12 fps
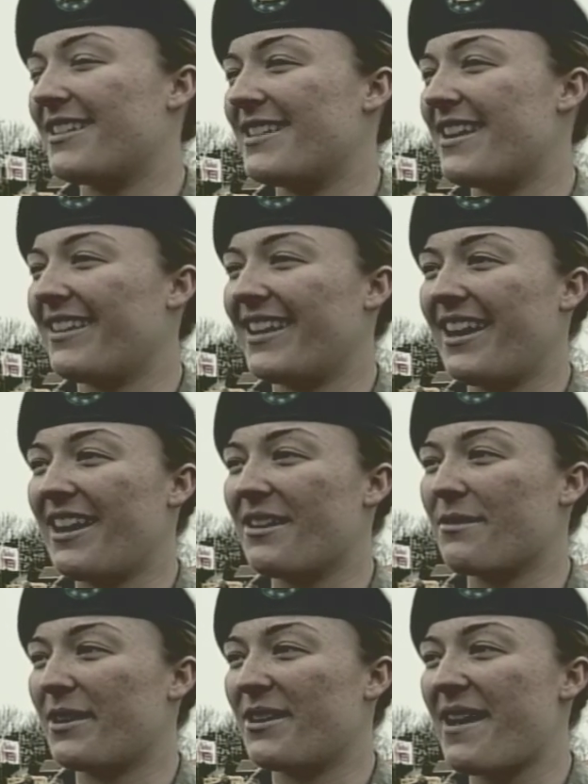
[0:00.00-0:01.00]
not like
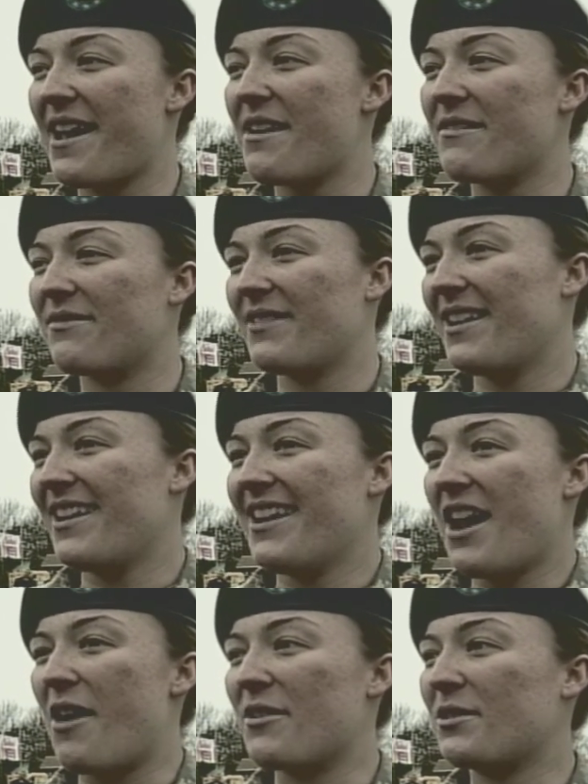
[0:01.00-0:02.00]
here where you have
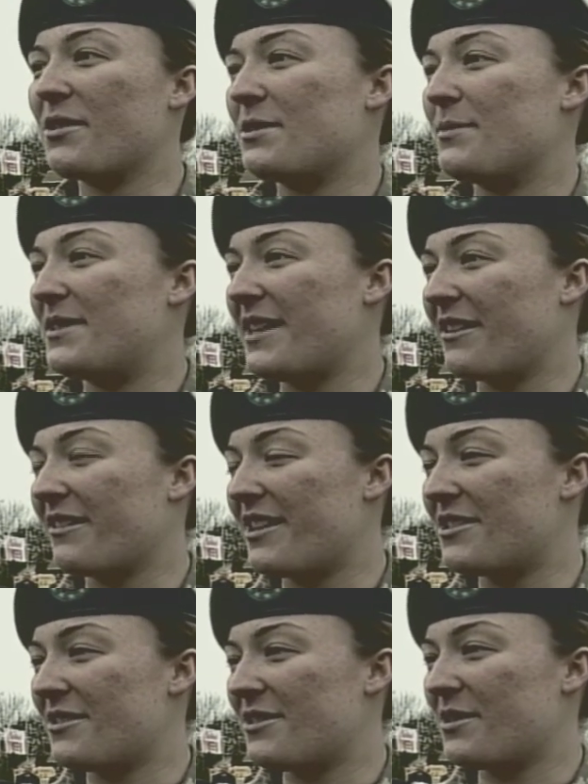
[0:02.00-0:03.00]
all the Christmas
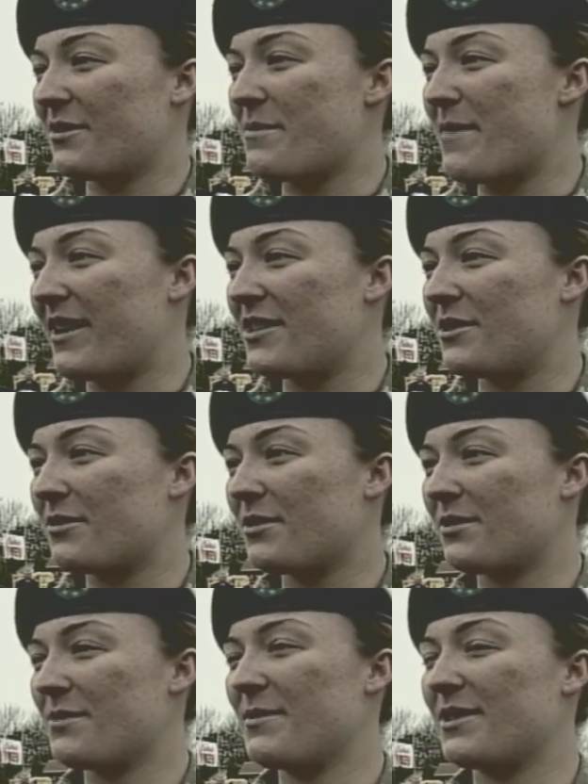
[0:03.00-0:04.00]
decorations to remind you.
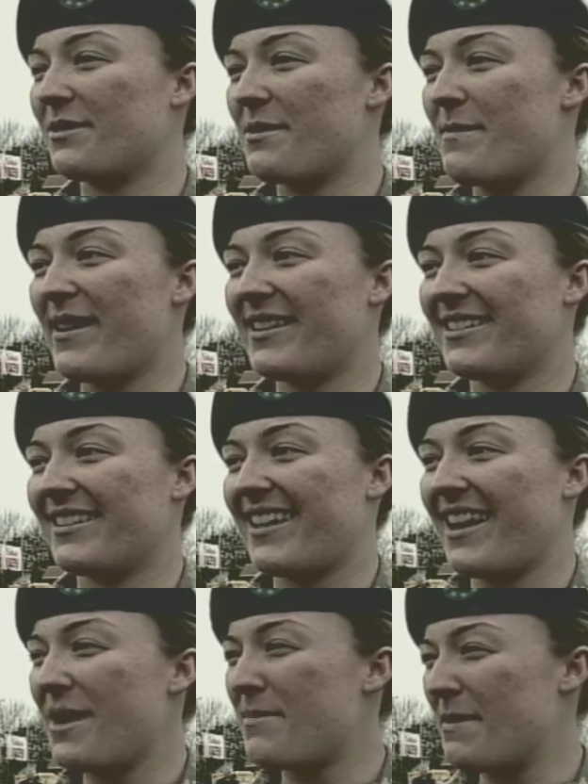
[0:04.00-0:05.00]
So it's almost a reminder
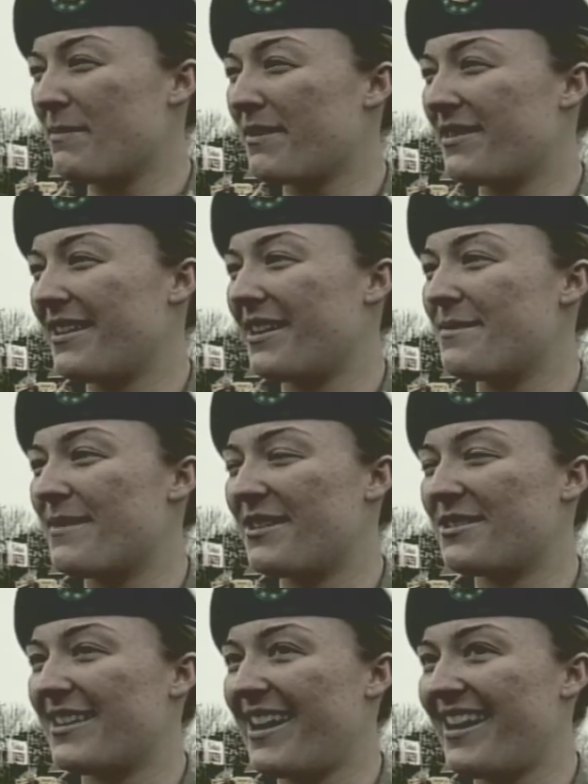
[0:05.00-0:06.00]
that, hey, people are thinking
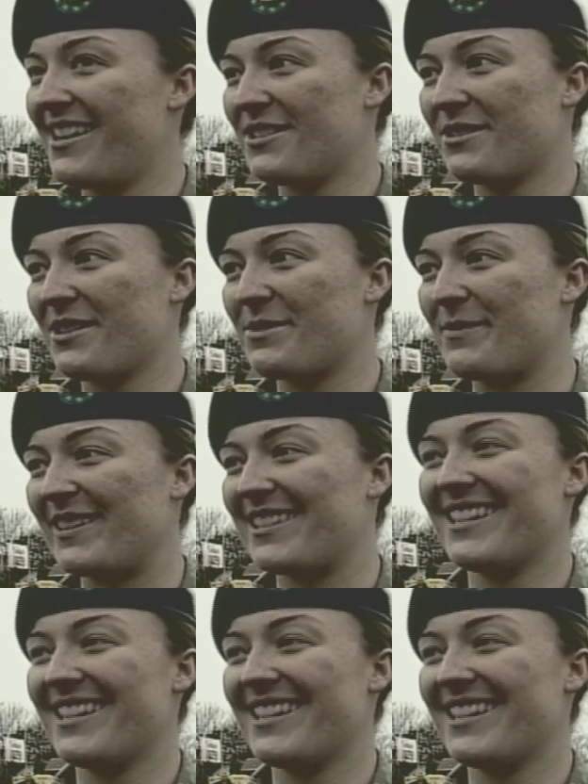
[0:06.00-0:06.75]
about you and, hey, it is Christmas.